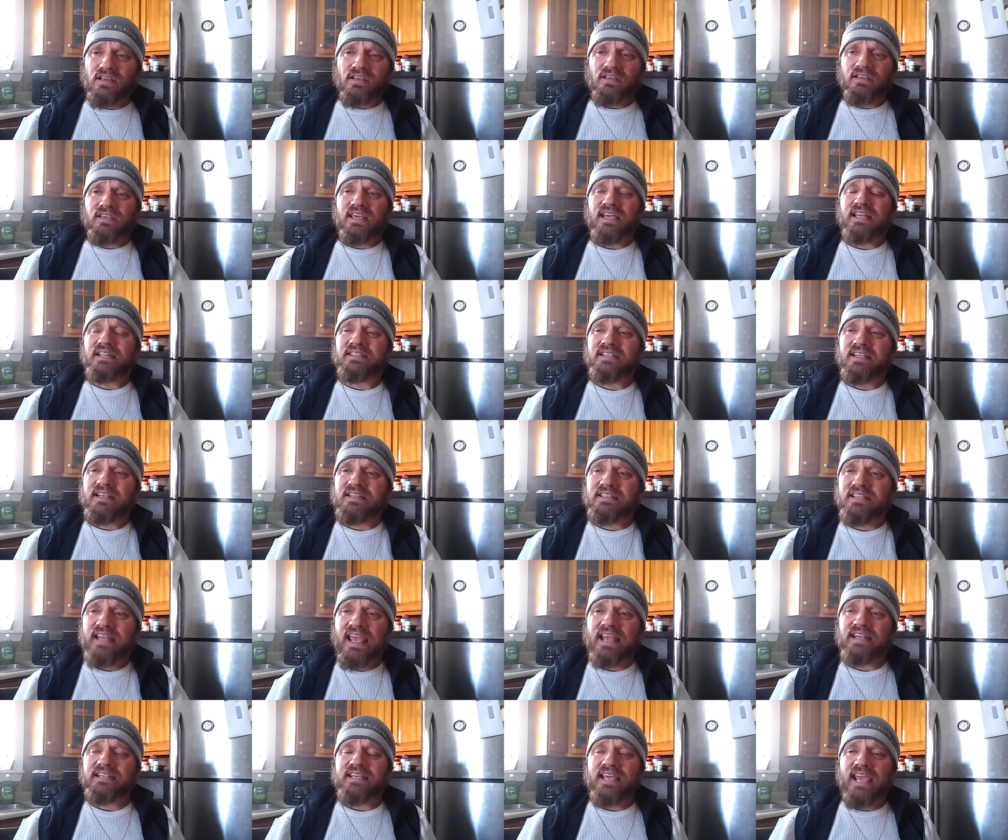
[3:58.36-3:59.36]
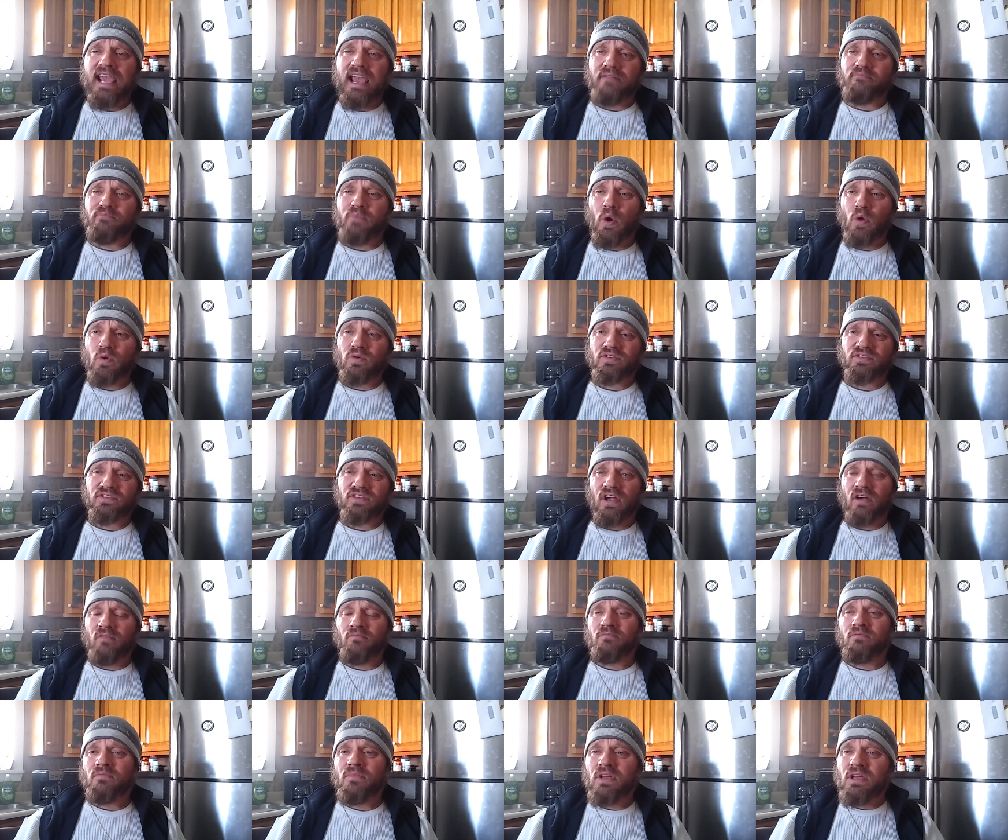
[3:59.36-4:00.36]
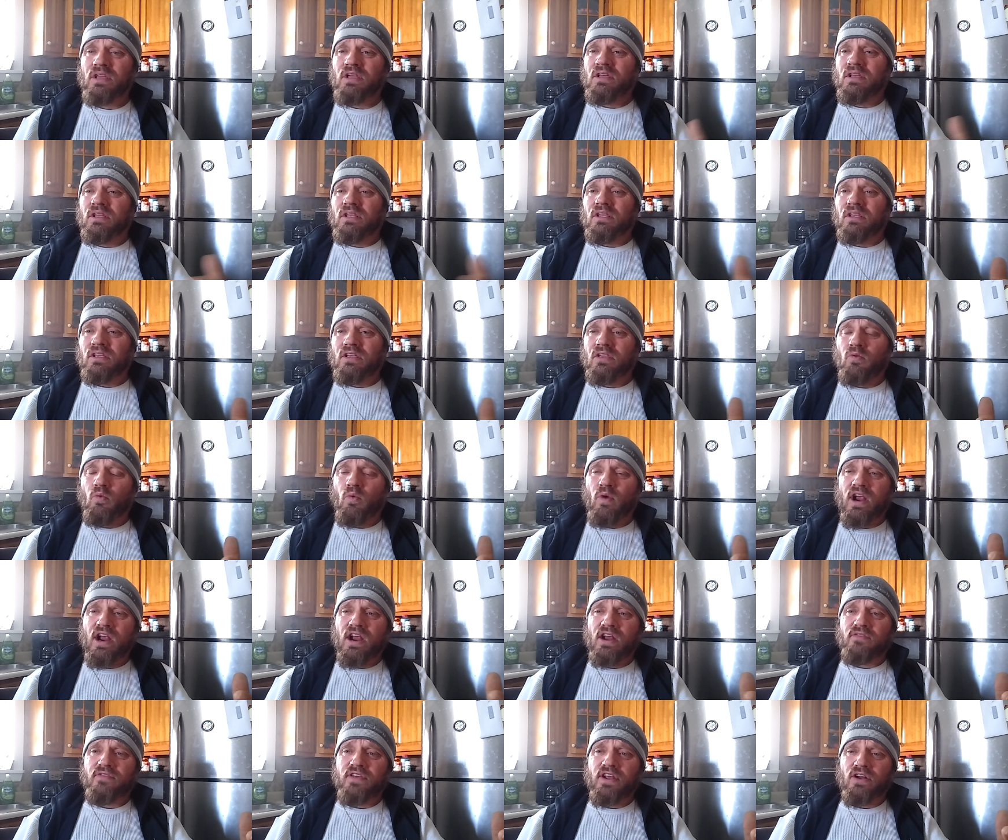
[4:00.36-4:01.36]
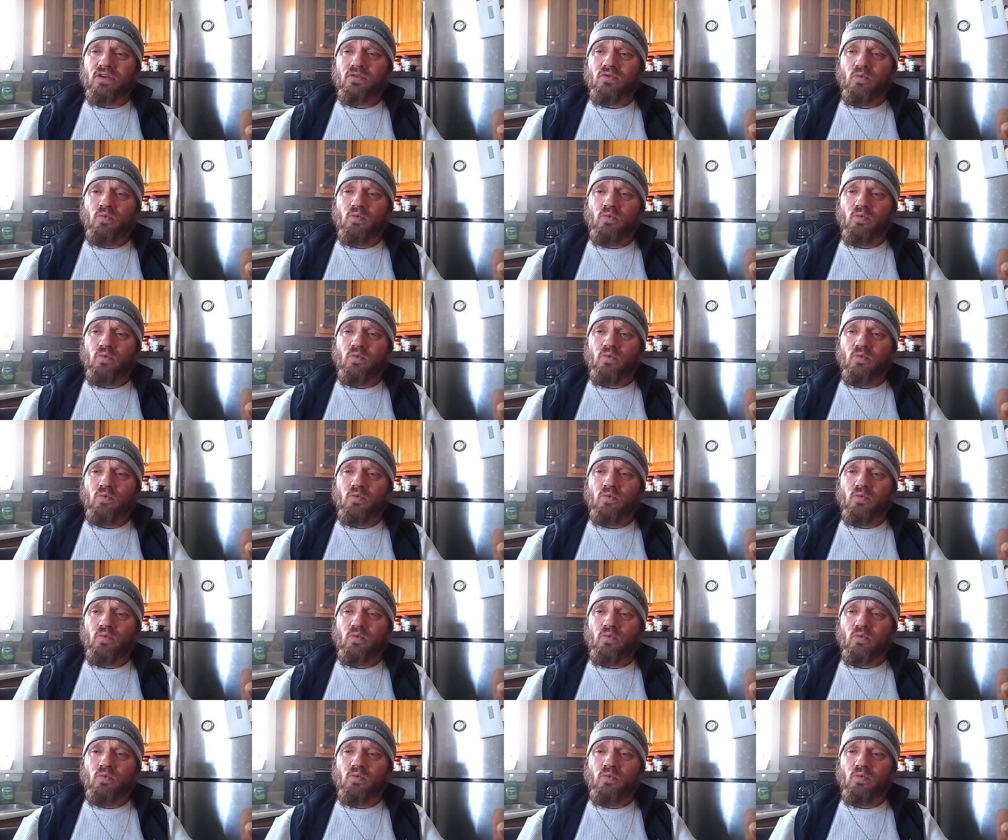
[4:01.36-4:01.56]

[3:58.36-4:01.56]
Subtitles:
Kids these days can't post something where they're